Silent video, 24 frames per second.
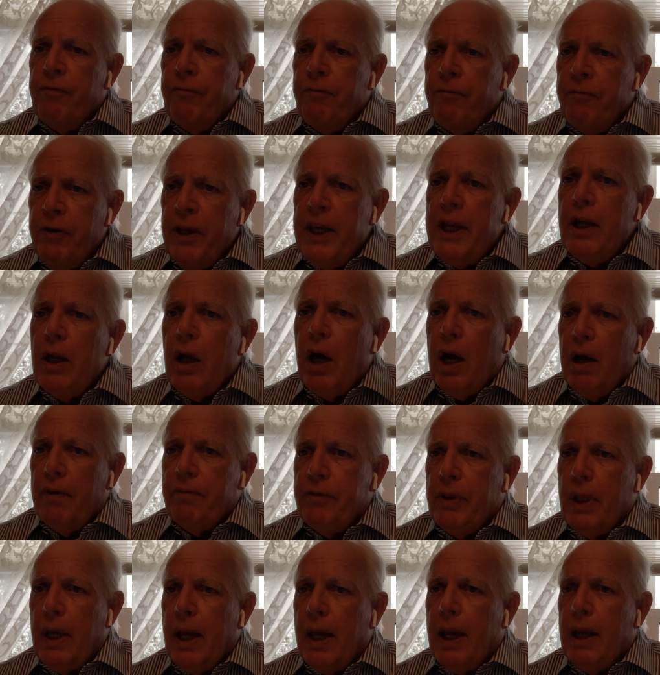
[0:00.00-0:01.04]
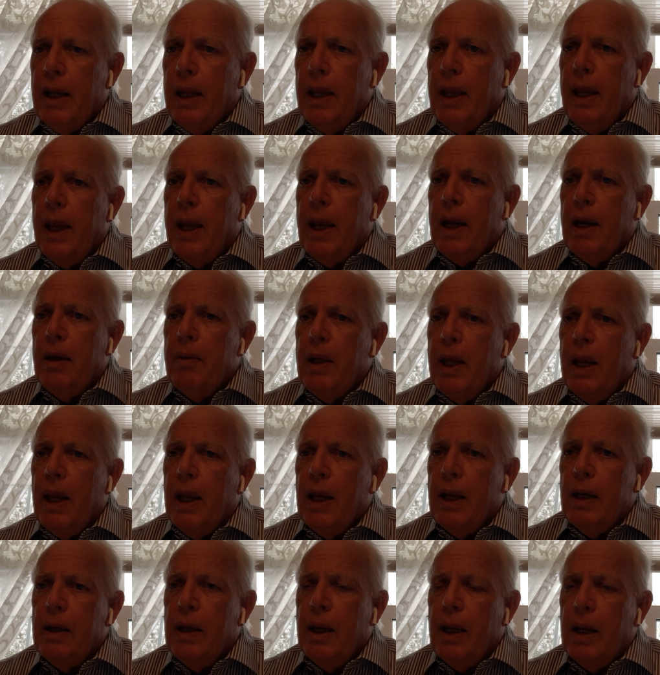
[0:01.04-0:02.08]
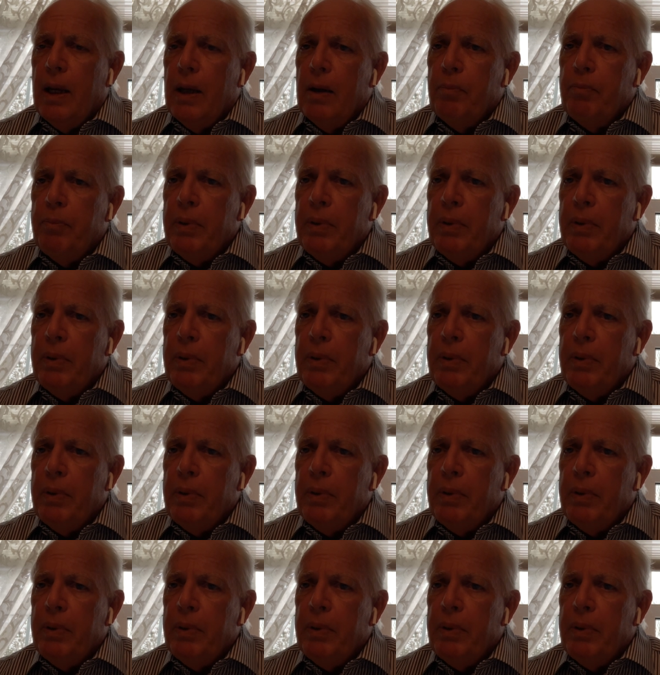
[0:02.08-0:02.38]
feed off that, and